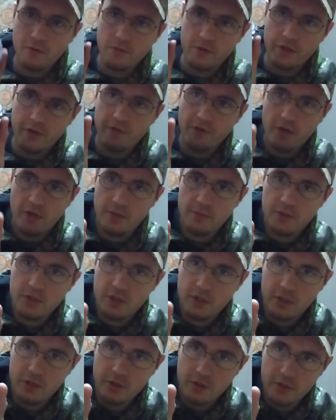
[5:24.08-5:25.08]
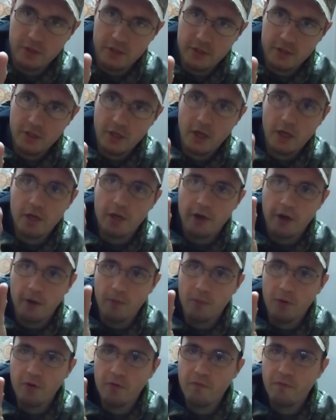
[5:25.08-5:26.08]
the revamp series
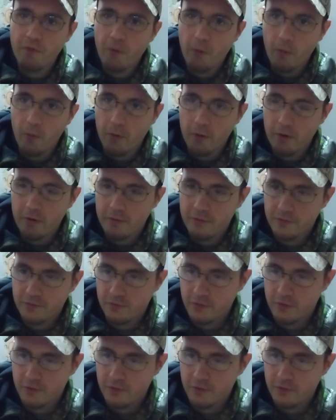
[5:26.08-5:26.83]
number four